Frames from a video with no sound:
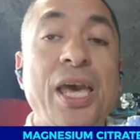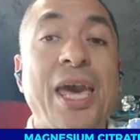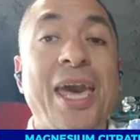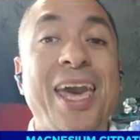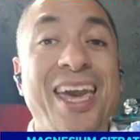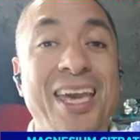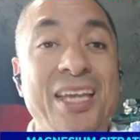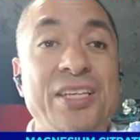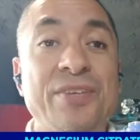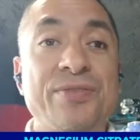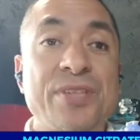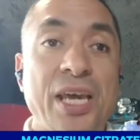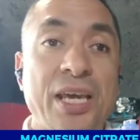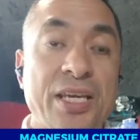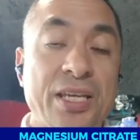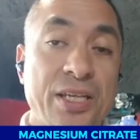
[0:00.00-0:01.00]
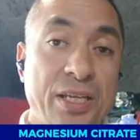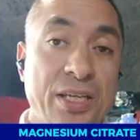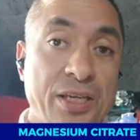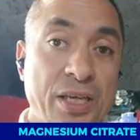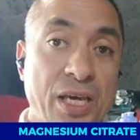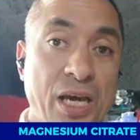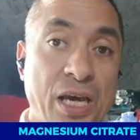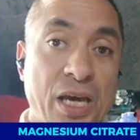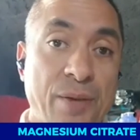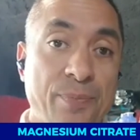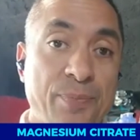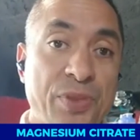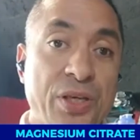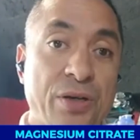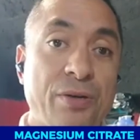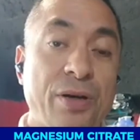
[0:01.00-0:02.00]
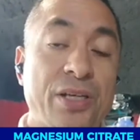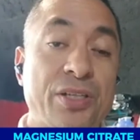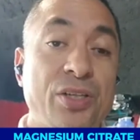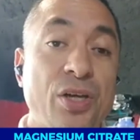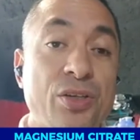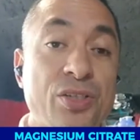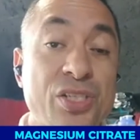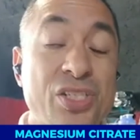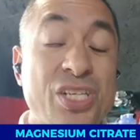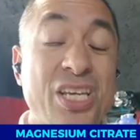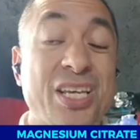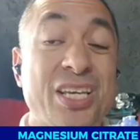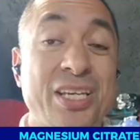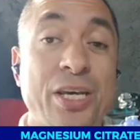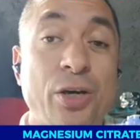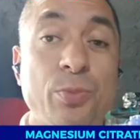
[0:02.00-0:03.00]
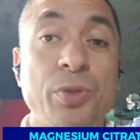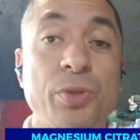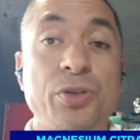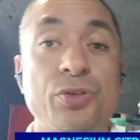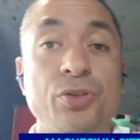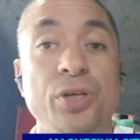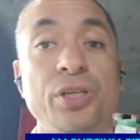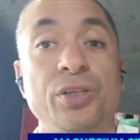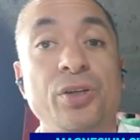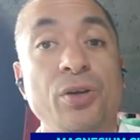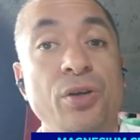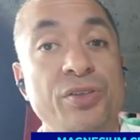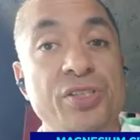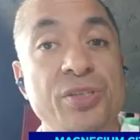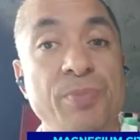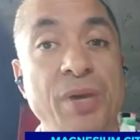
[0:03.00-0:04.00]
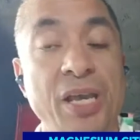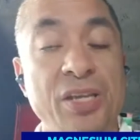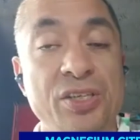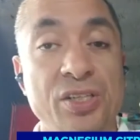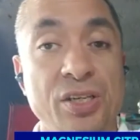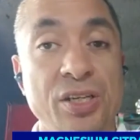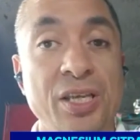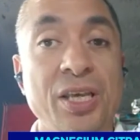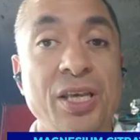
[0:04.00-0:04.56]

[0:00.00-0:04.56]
and if taken in the correct dosage, it can help treat constipation.